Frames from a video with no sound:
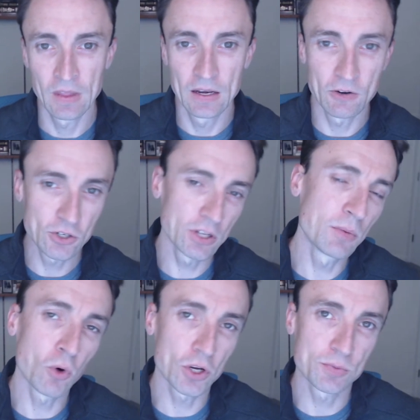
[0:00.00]
Now, during the
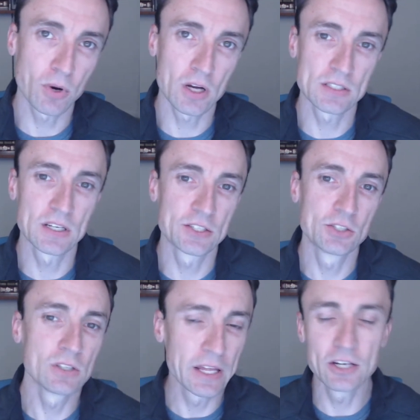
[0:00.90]
mortgage process,
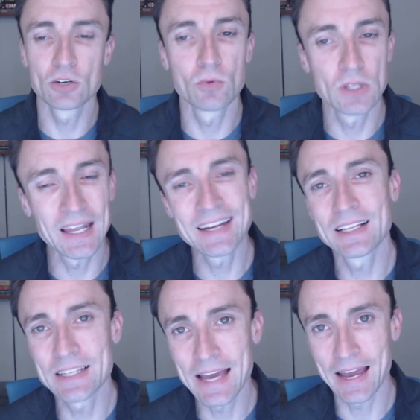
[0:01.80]
your lender will
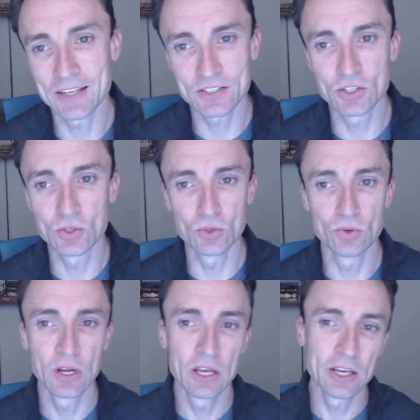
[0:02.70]
likely ask you